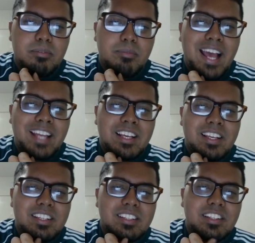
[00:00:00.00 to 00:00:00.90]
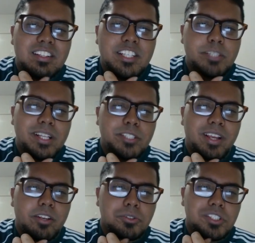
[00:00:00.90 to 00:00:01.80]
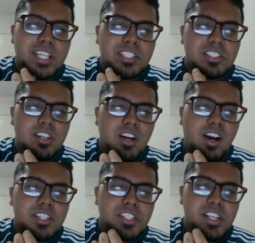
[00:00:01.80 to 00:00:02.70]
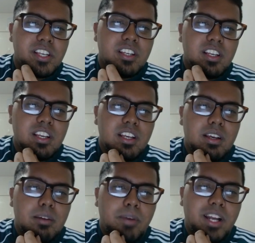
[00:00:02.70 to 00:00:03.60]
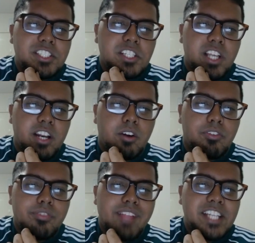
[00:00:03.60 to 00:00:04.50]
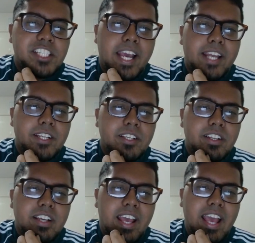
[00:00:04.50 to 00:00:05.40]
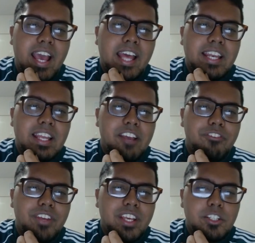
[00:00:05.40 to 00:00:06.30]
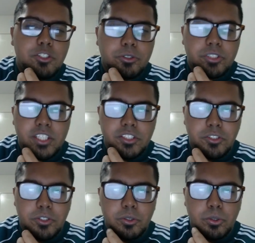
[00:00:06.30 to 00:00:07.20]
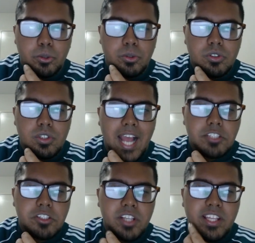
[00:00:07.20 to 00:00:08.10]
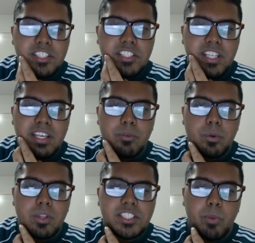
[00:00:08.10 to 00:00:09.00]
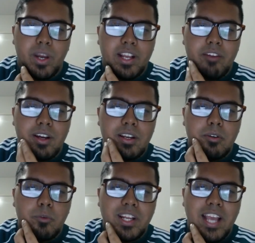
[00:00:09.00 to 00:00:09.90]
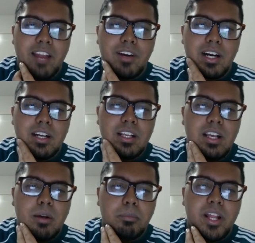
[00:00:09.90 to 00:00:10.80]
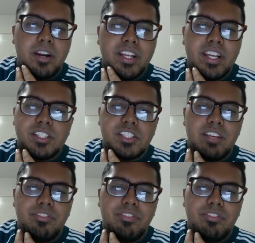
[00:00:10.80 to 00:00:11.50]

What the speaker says: Man, these plays make no sense, honestly. But he's just gonna go for a Flash Cannon. And if he chooses to, actually, let's see what kind of a player he is.